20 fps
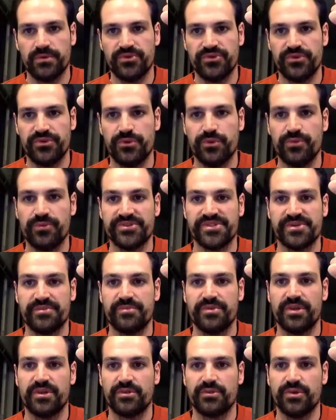2
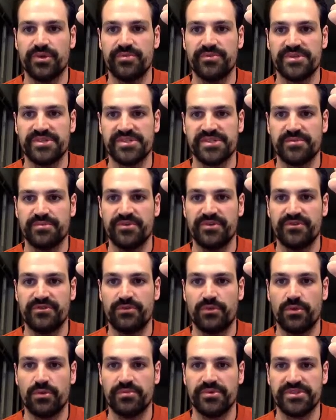Mississippi, 3 Mississippi,
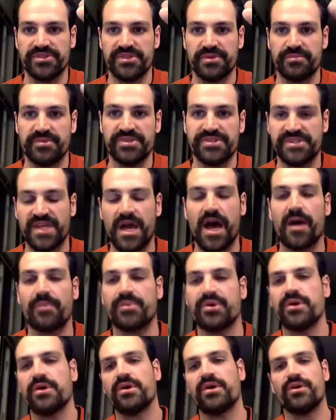4 Mississippi, stop.
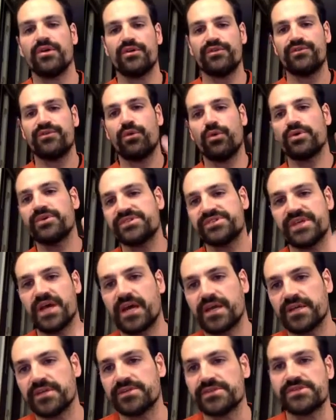4
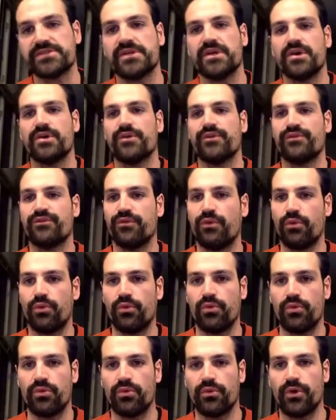seconds
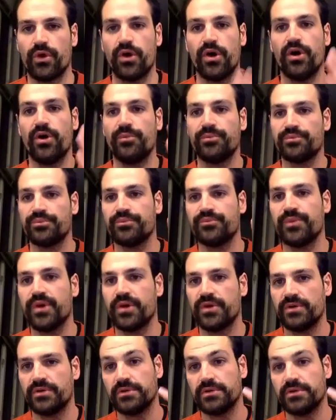for
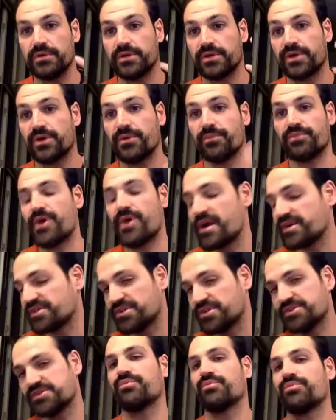
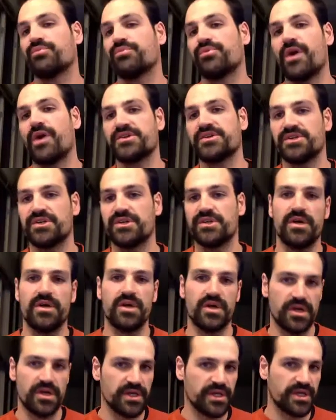compression to compression.
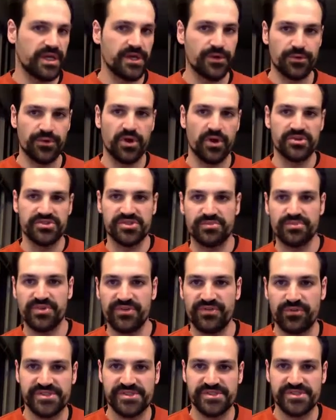It would also be
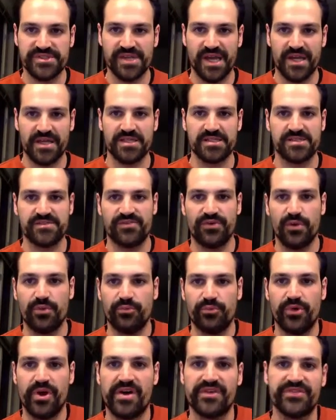4 seconds
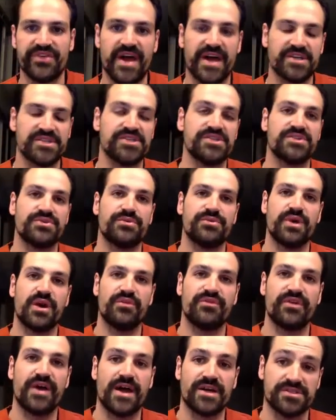from rarefaction to
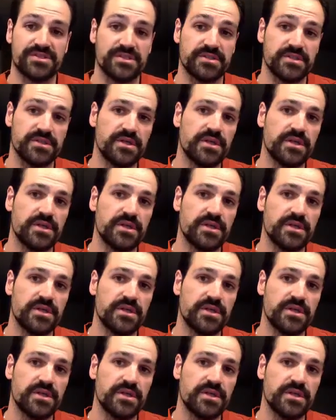rarefaction.